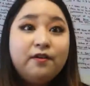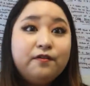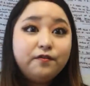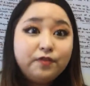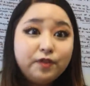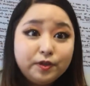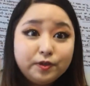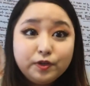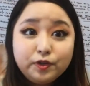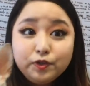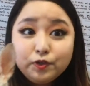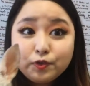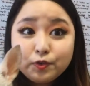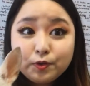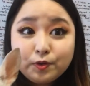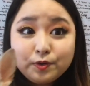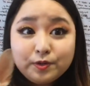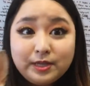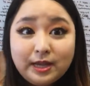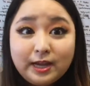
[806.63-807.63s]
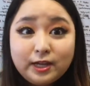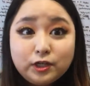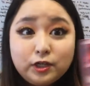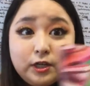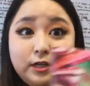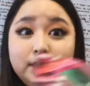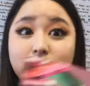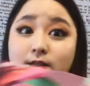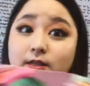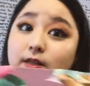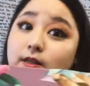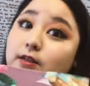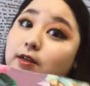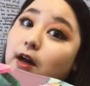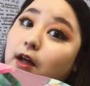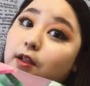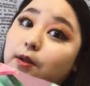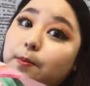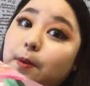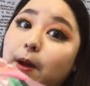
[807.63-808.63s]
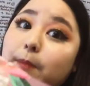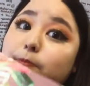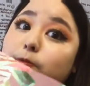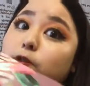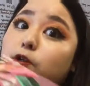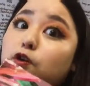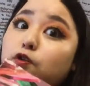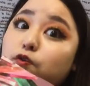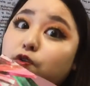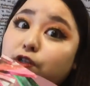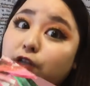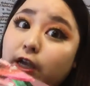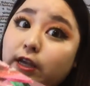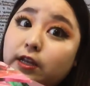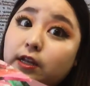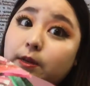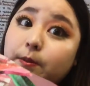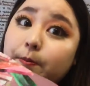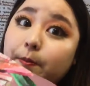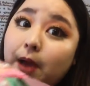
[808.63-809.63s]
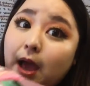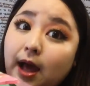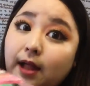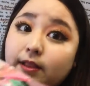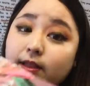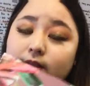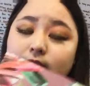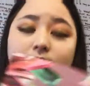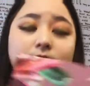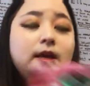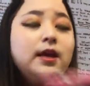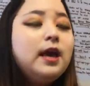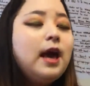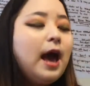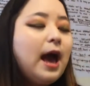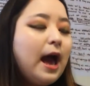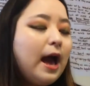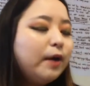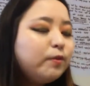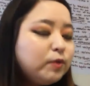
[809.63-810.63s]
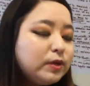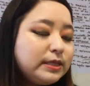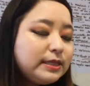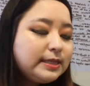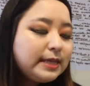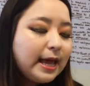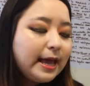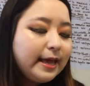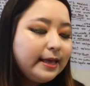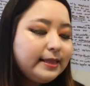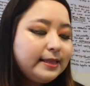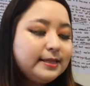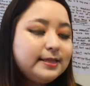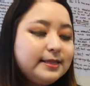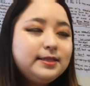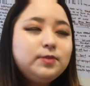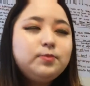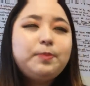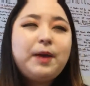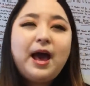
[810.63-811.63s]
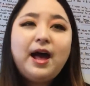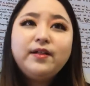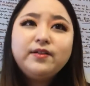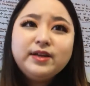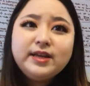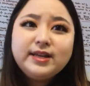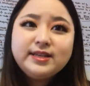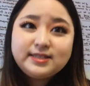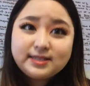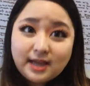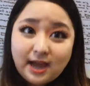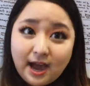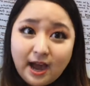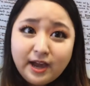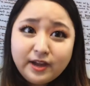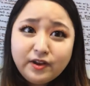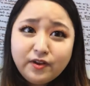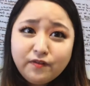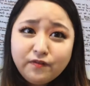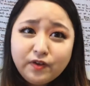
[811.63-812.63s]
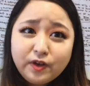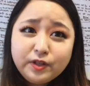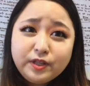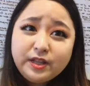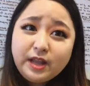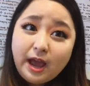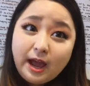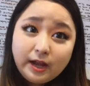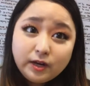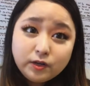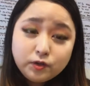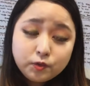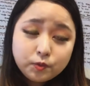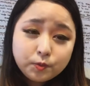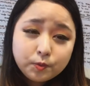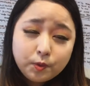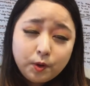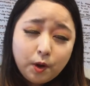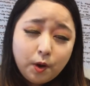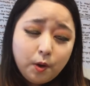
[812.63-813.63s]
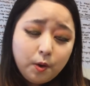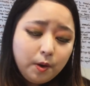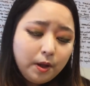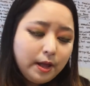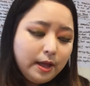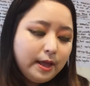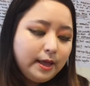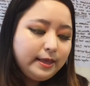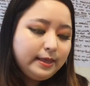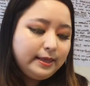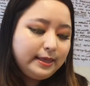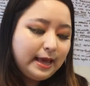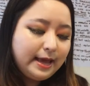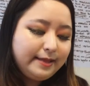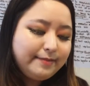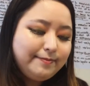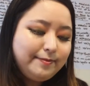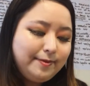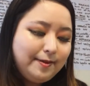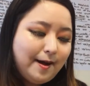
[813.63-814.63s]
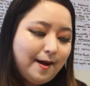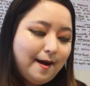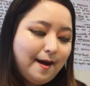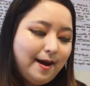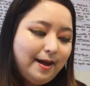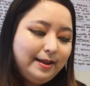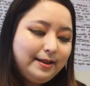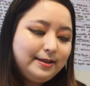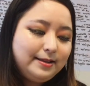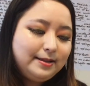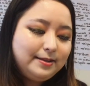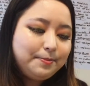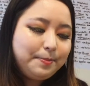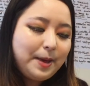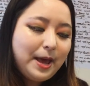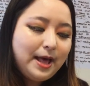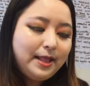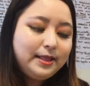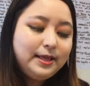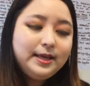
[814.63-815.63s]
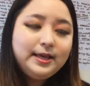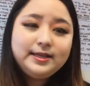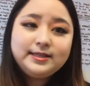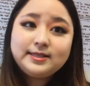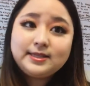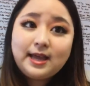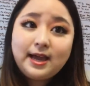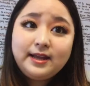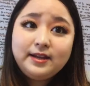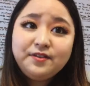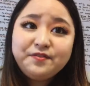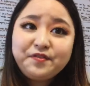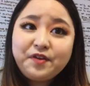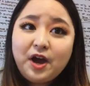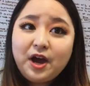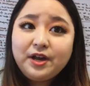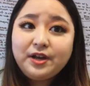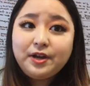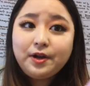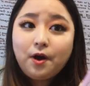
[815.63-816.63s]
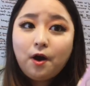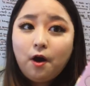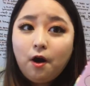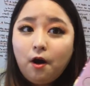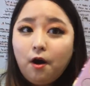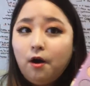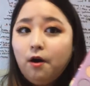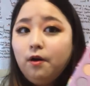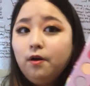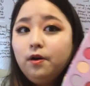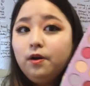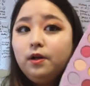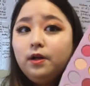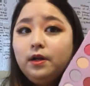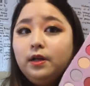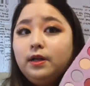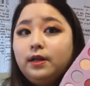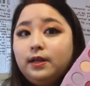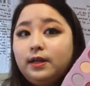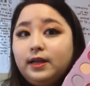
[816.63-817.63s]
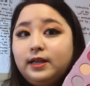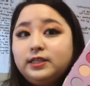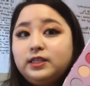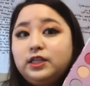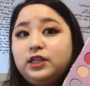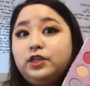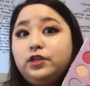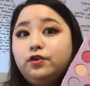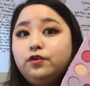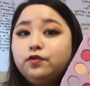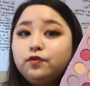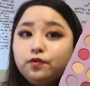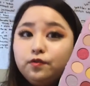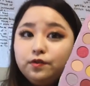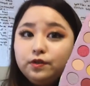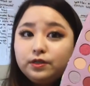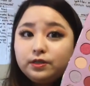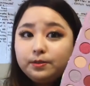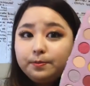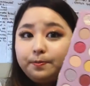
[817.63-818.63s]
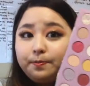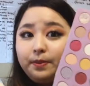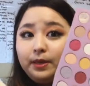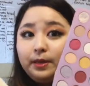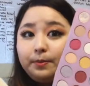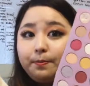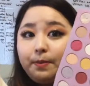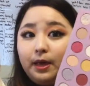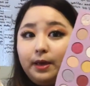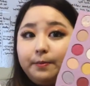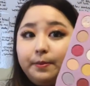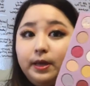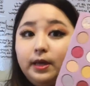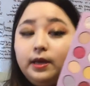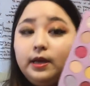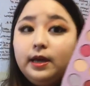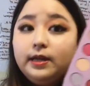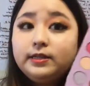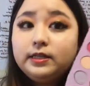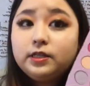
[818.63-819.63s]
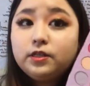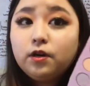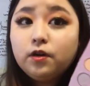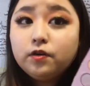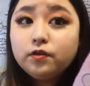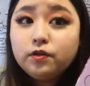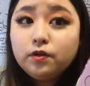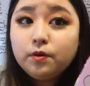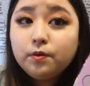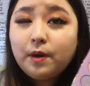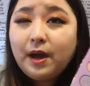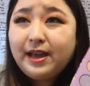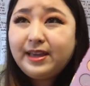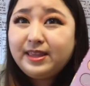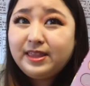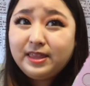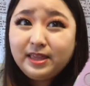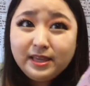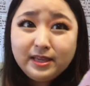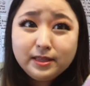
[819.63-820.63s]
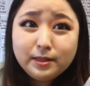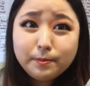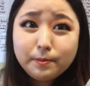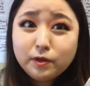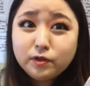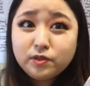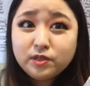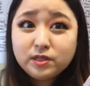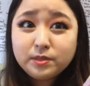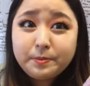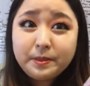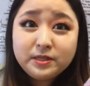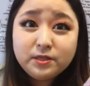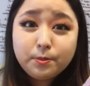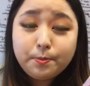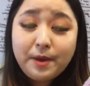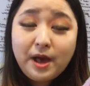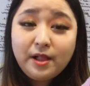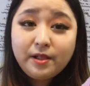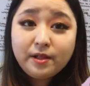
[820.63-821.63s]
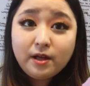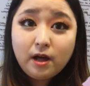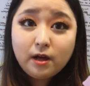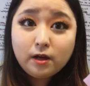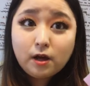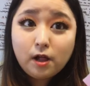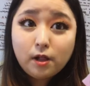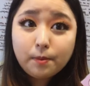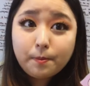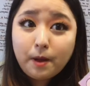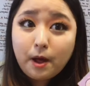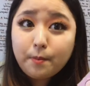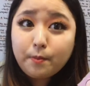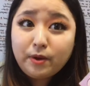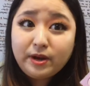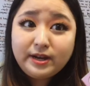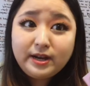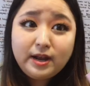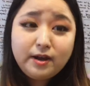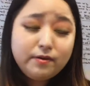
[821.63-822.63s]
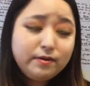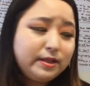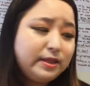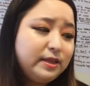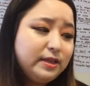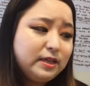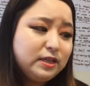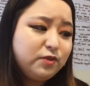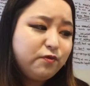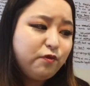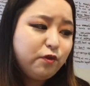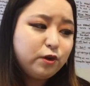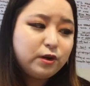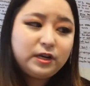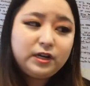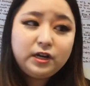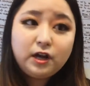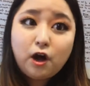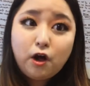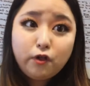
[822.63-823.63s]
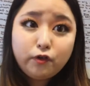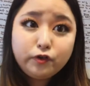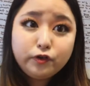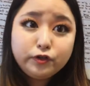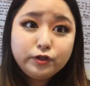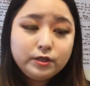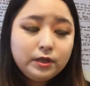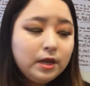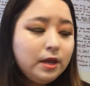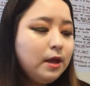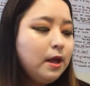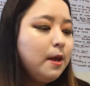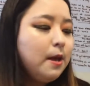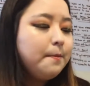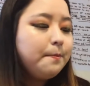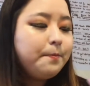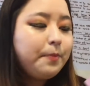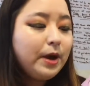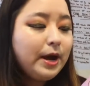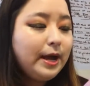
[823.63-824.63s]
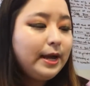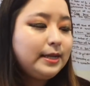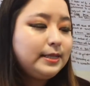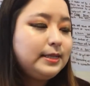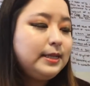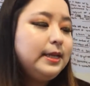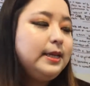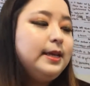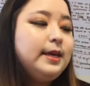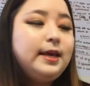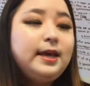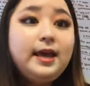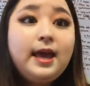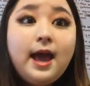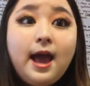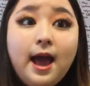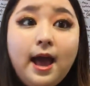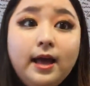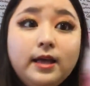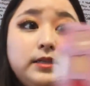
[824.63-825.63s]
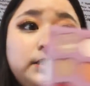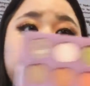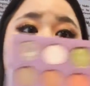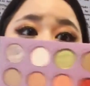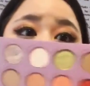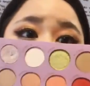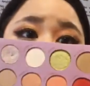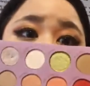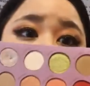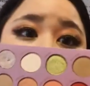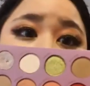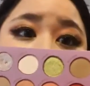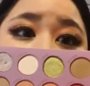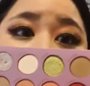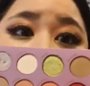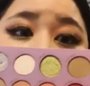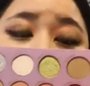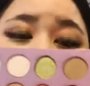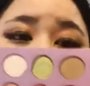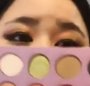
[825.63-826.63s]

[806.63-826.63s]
the neutral section, the ColourPop So Jaded palette. I would say this palette is kind of a natural yet not palette. It's kind of got it all. It's huge, it's a big baby, and it's also, I think, the most expensive palette on ColourPop right now. I think it's $40. But it has basically every